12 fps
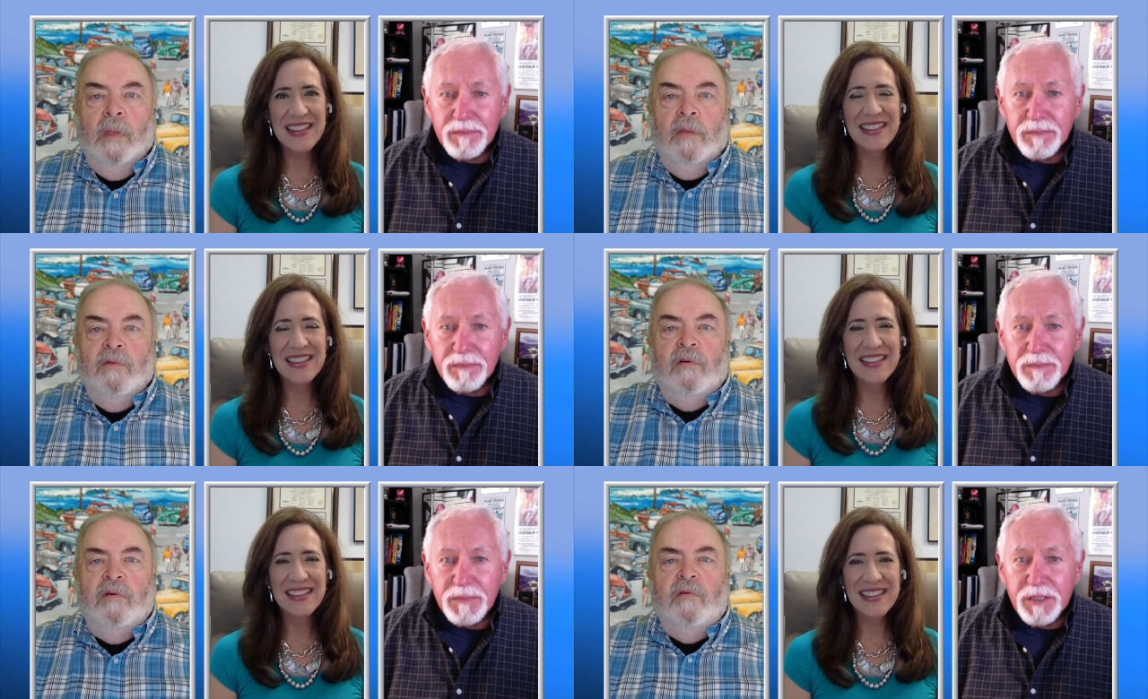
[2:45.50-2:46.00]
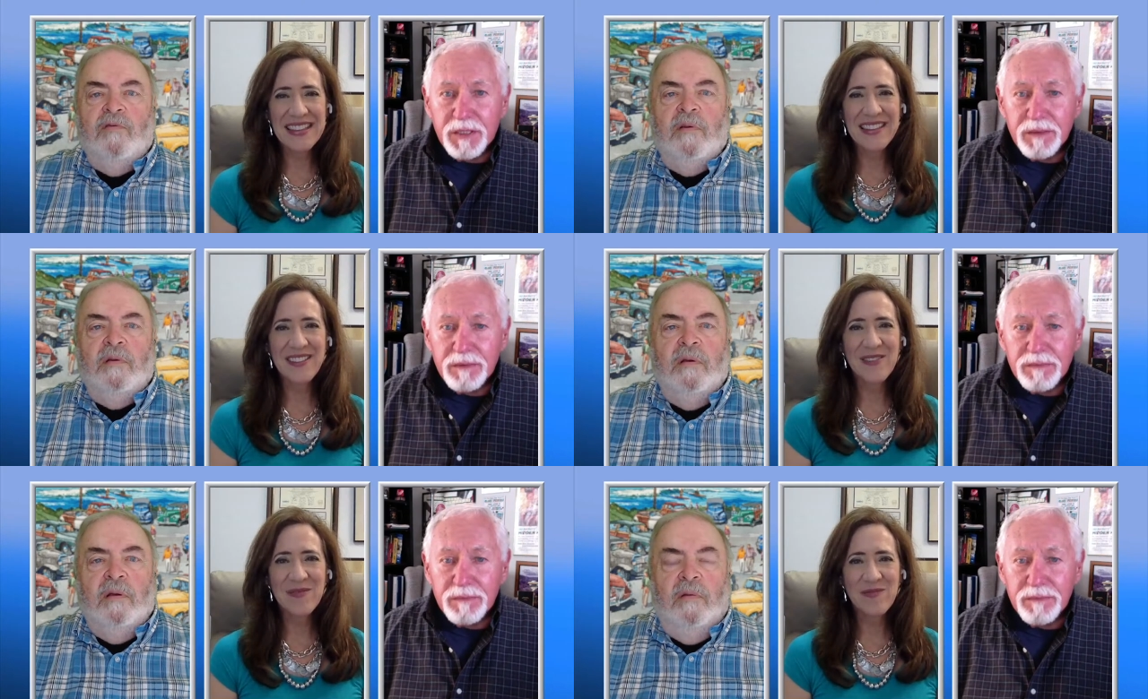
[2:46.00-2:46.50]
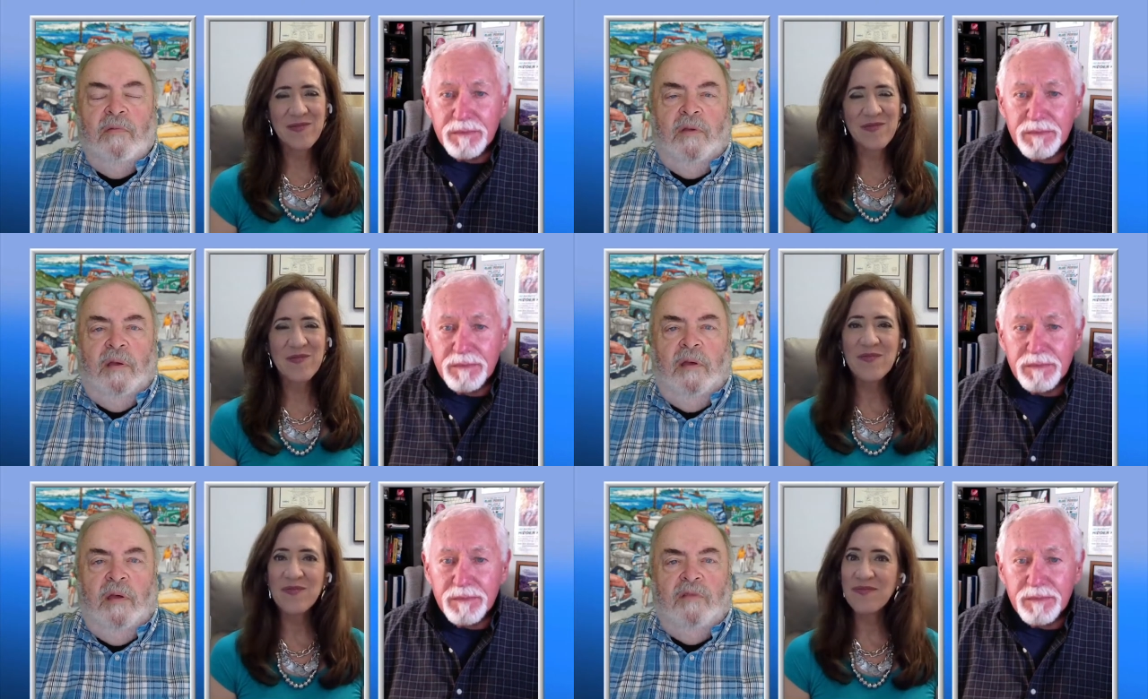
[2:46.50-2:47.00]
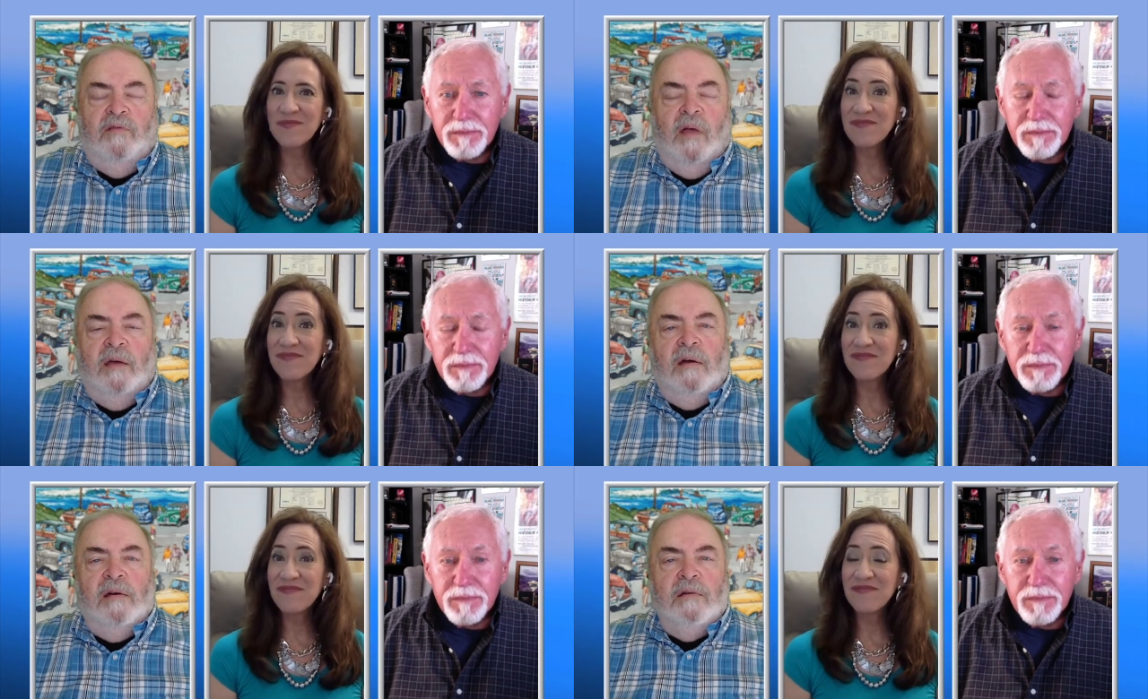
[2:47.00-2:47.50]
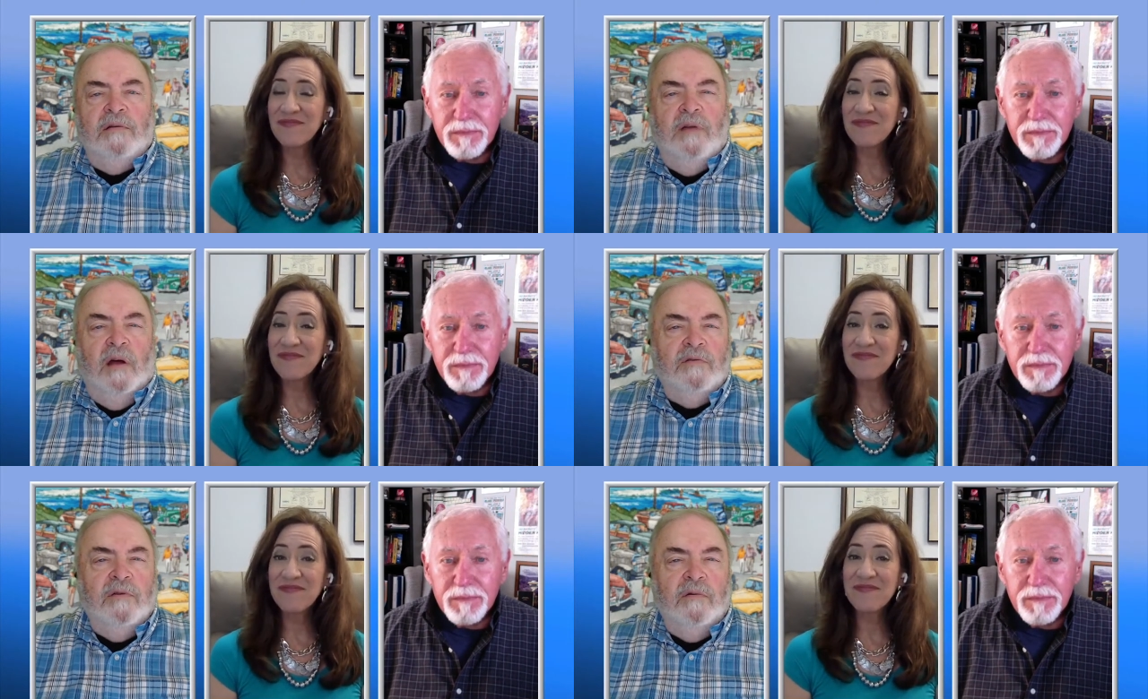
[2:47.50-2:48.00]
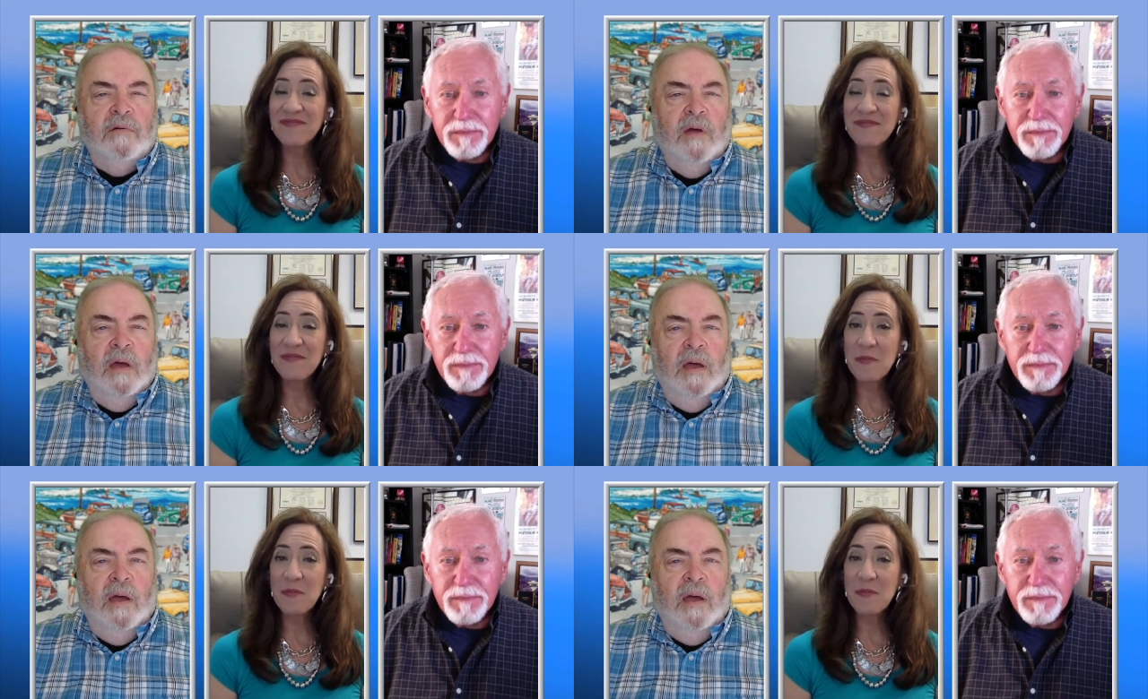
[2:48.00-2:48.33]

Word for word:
Speaker 1: So you said yeah. it's, it's like a conductor.